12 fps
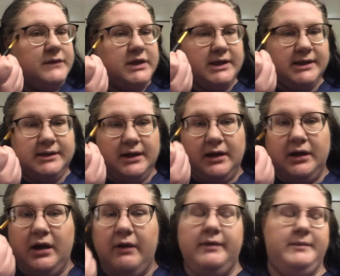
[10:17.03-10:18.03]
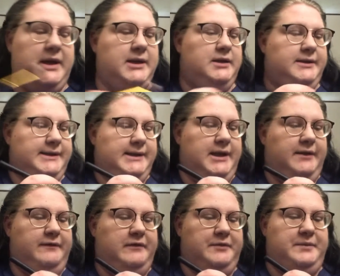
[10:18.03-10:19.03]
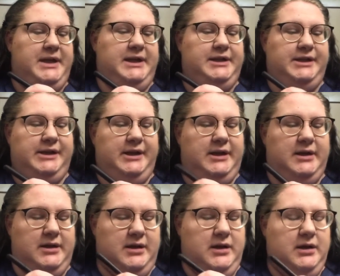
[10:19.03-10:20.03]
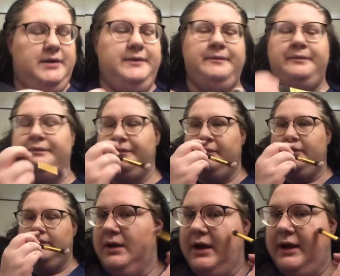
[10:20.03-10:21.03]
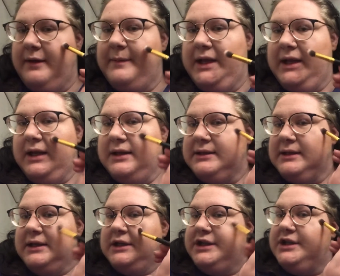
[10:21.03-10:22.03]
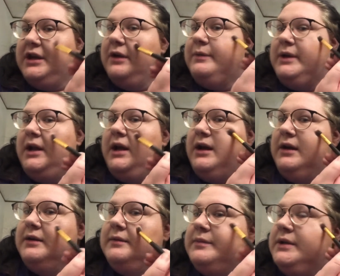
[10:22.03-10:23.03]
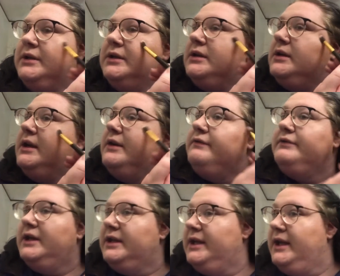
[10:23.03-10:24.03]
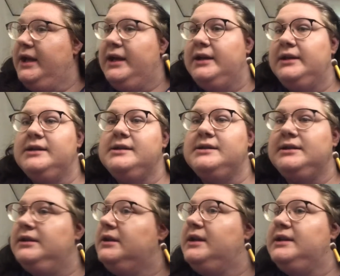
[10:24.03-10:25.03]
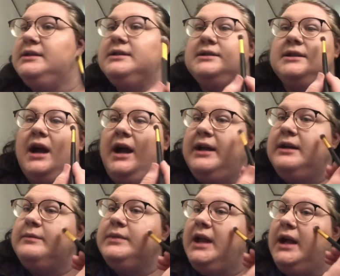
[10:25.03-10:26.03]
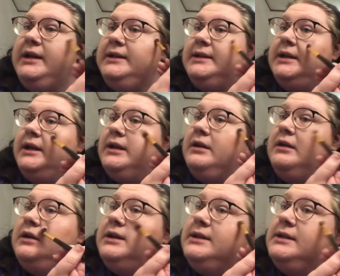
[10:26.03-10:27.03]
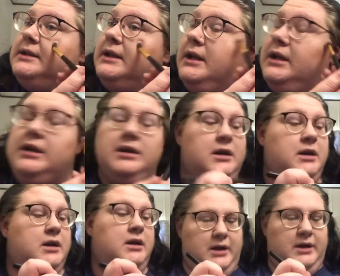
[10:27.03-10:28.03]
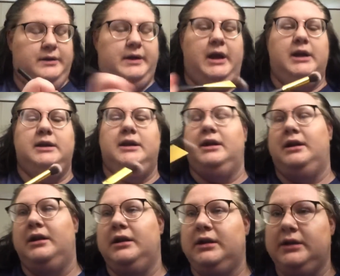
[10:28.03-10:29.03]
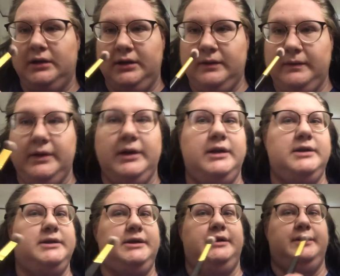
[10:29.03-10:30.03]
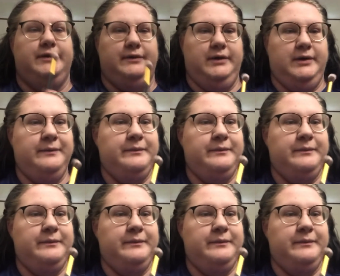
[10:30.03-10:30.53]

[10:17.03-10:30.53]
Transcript: just gonna go in my little C formation. I mean, it's showing up. It really is. And it's kind of blinding, honestly. Okay, and then we're gonna do